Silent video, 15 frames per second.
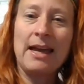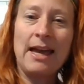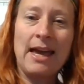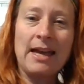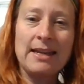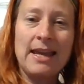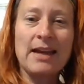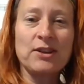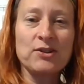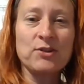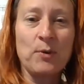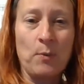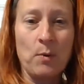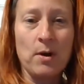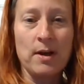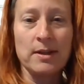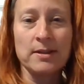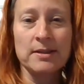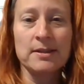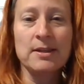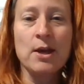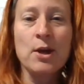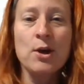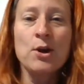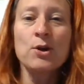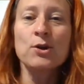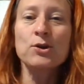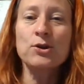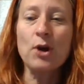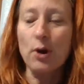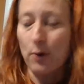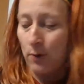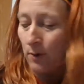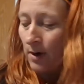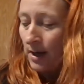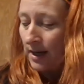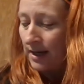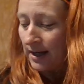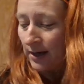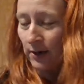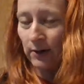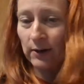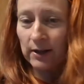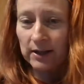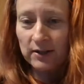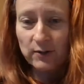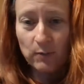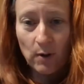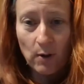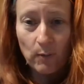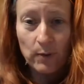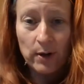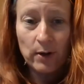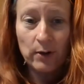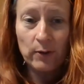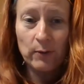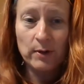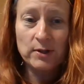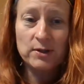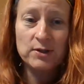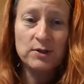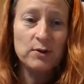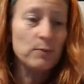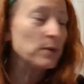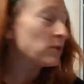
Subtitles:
and extra ones. So here is what we are going to do. We